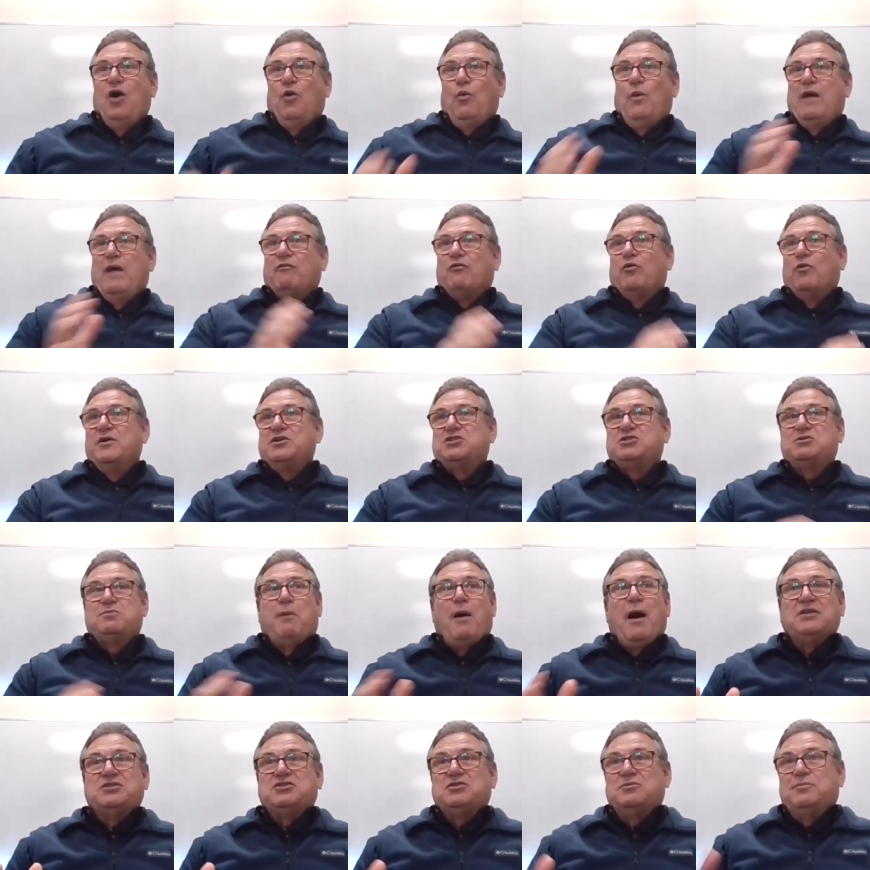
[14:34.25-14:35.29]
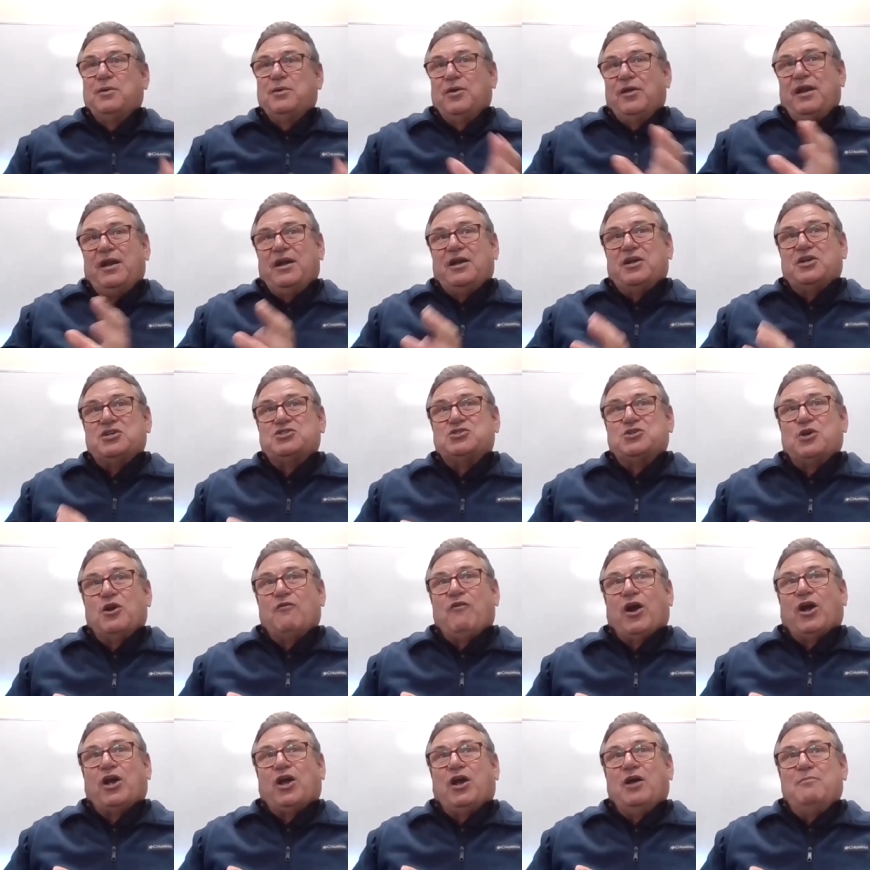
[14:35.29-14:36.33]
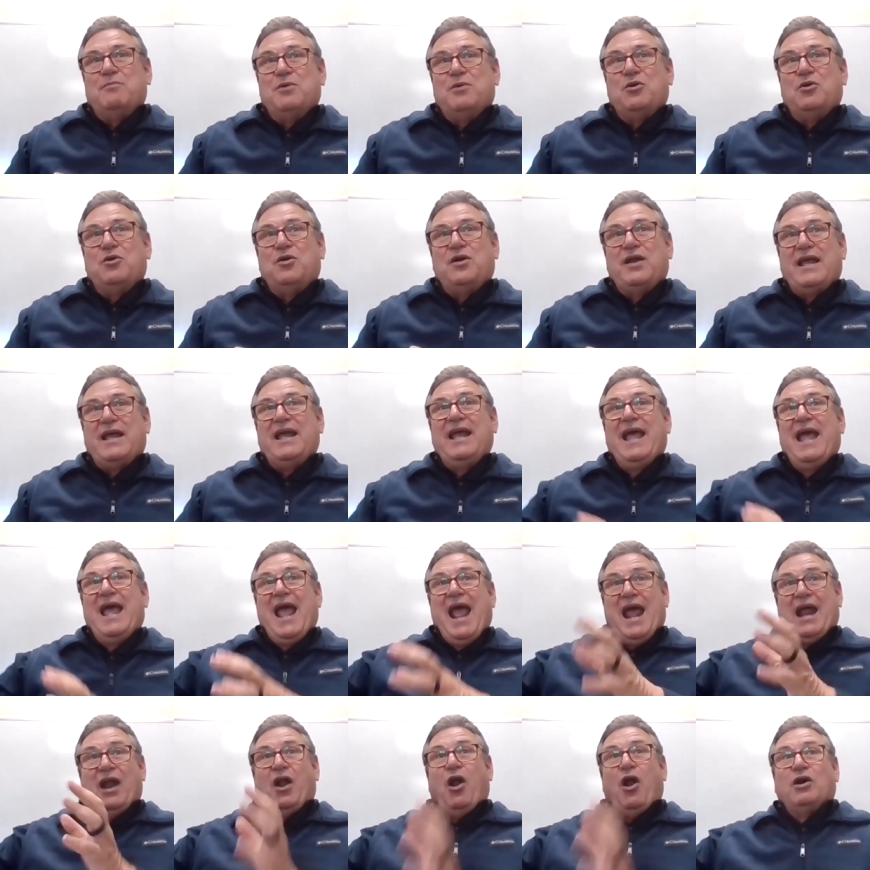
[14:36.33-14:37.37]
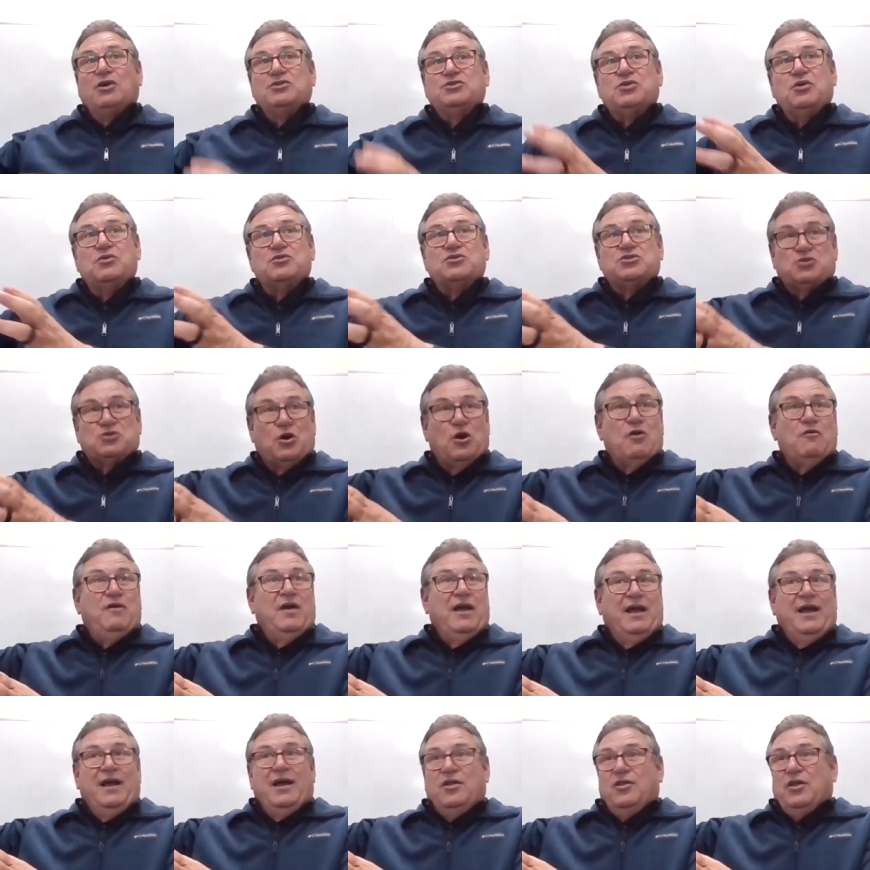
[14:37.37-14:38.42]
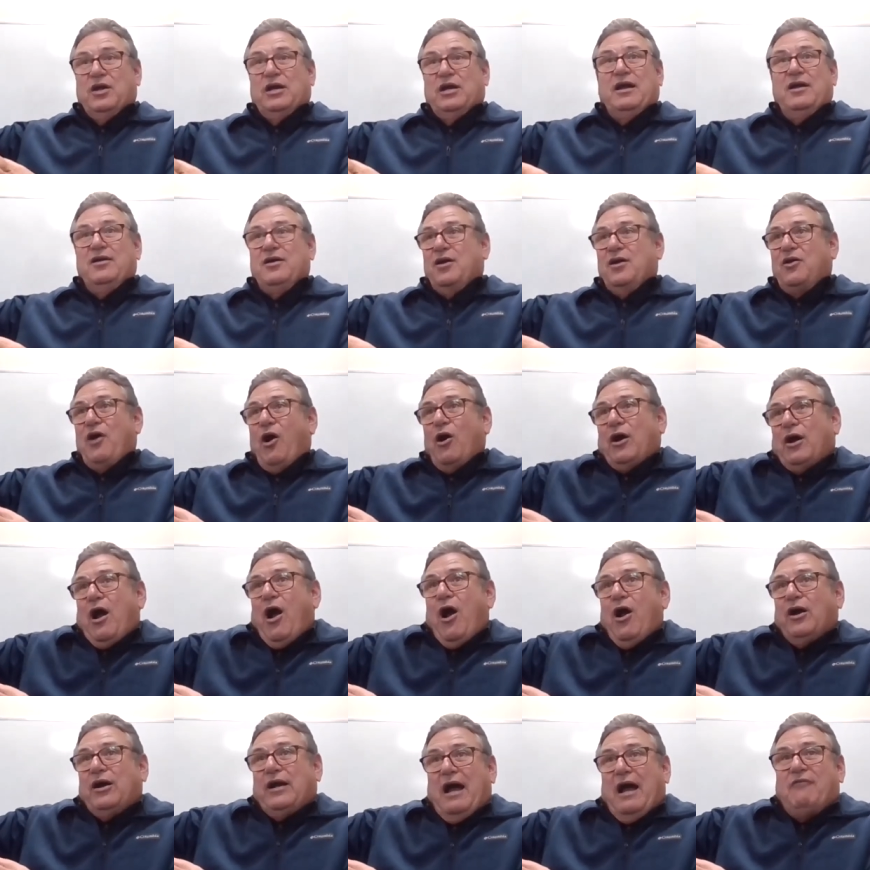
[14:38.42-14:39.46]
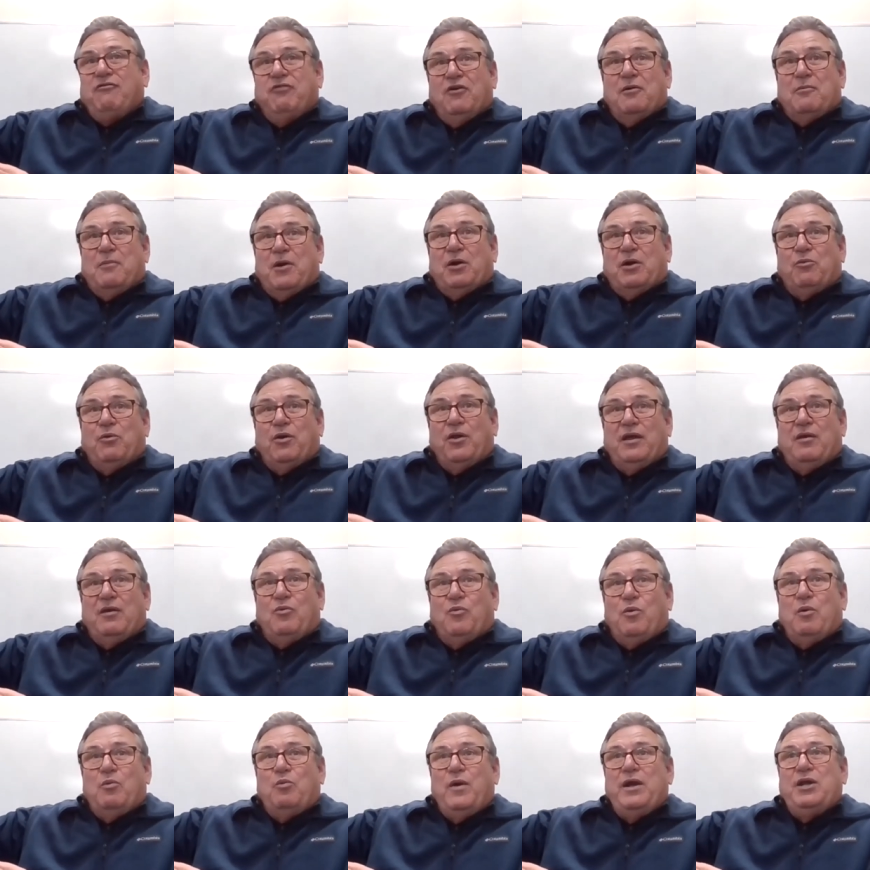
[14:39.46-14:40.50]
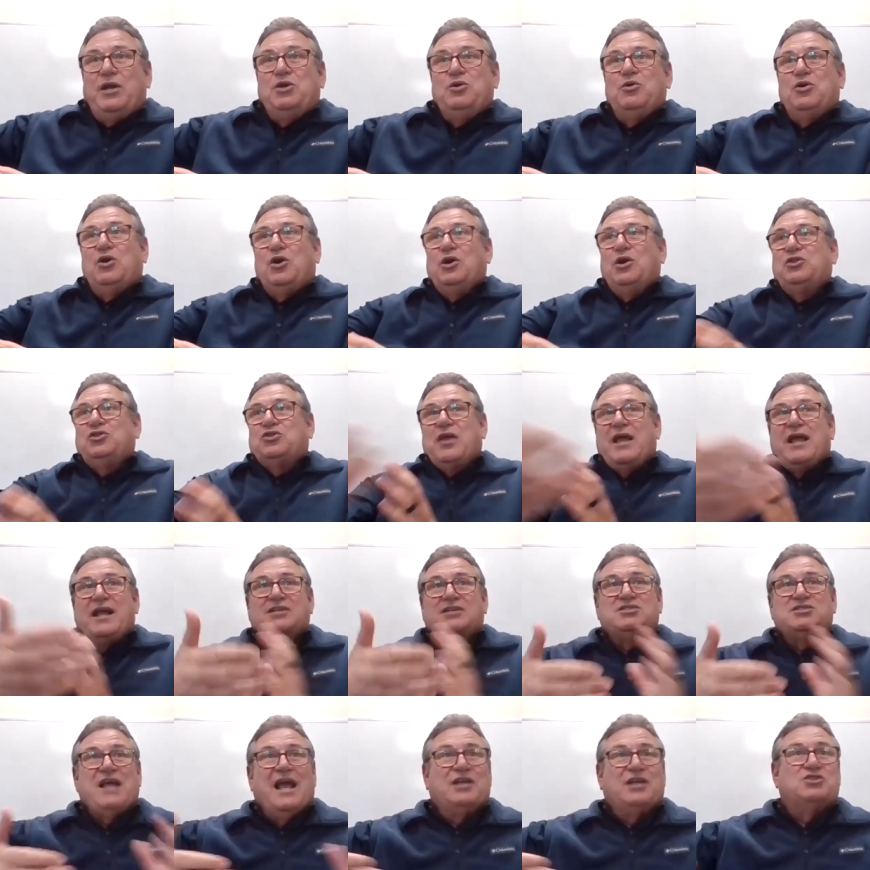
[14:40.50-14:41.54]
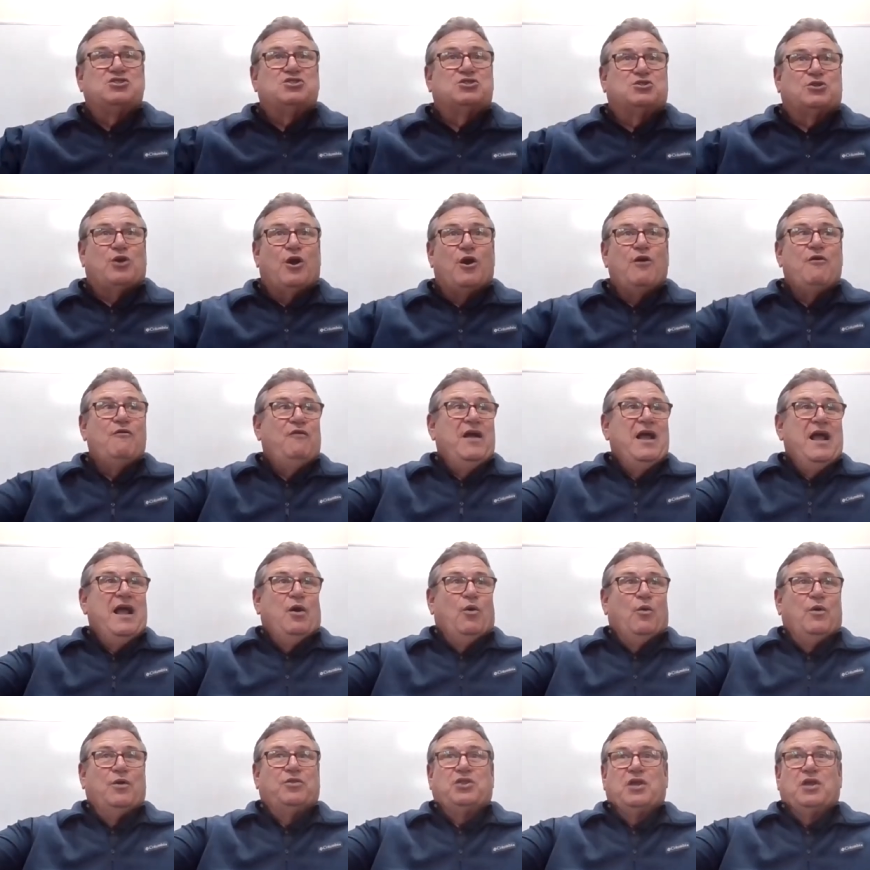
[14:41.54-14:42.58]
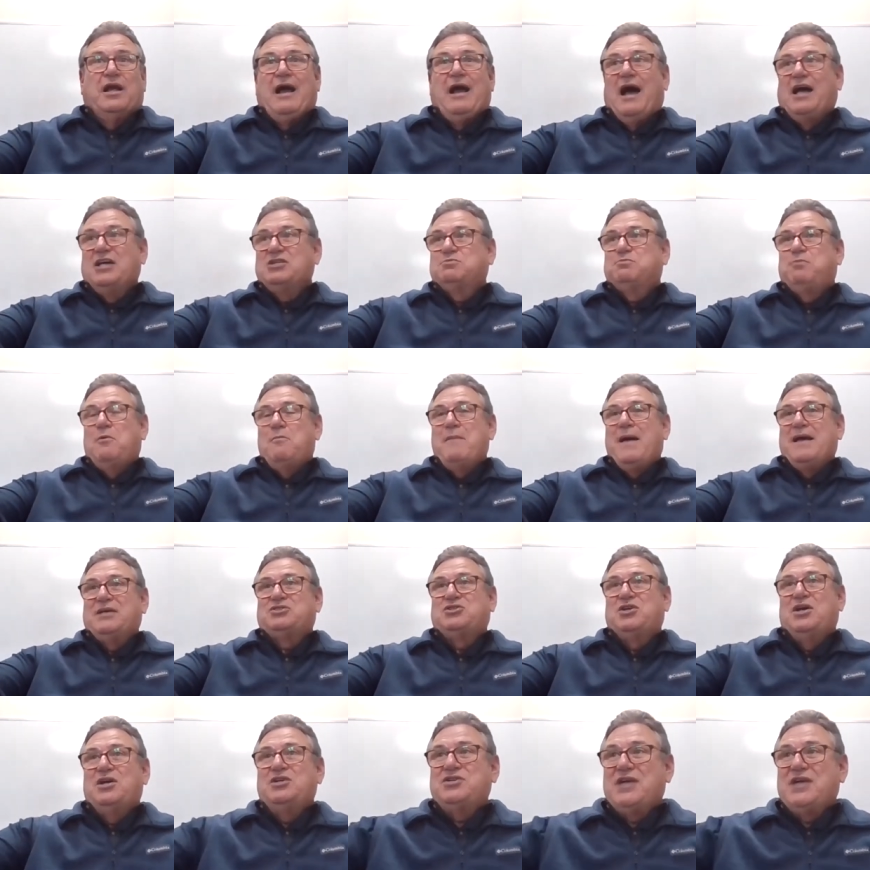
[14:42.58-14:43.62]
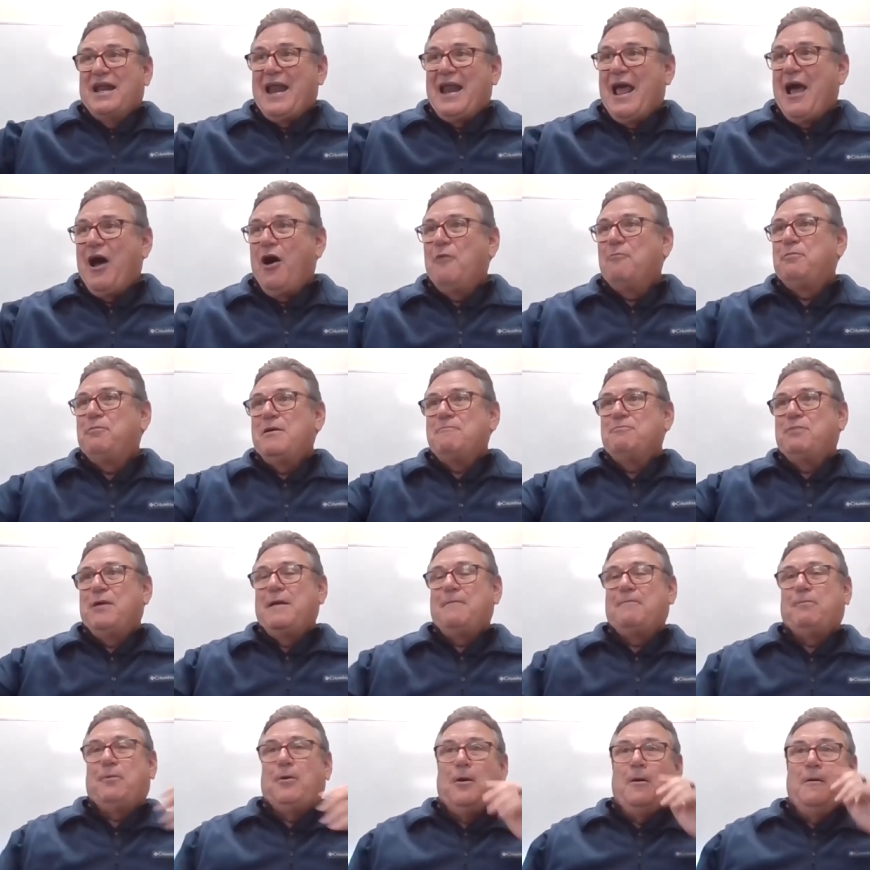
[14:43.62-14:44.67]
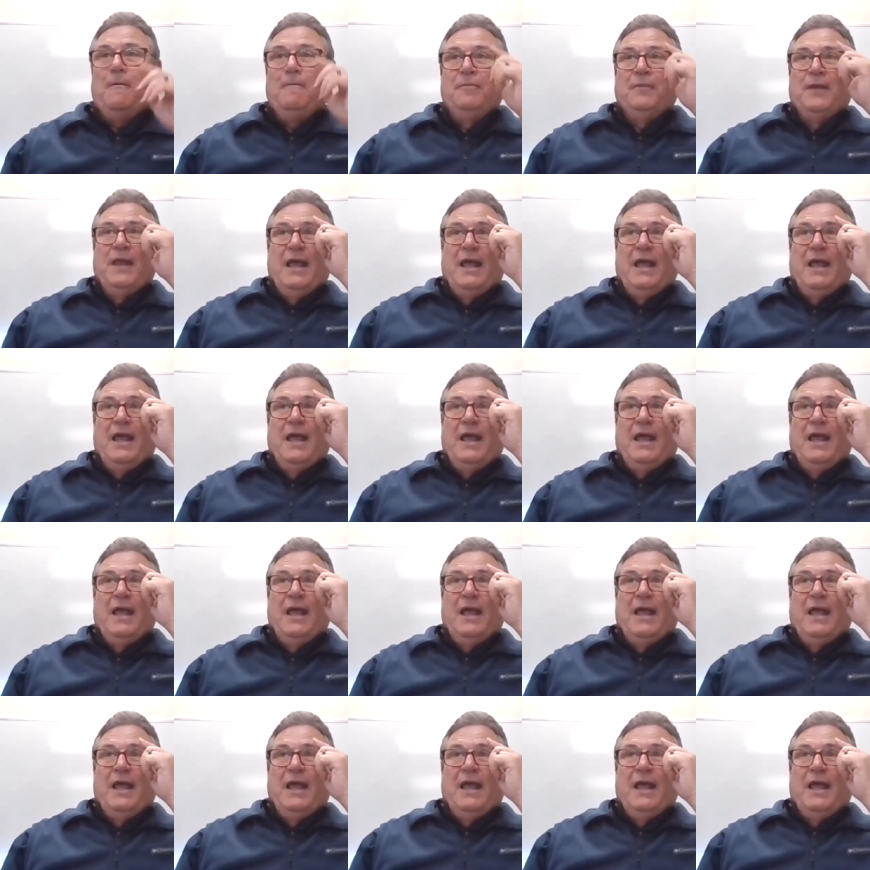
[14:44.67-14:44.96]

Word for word: We have a responsibility to serve our community and also serve the, our, our government, really. When we do good things and serve with the gospel message and helping people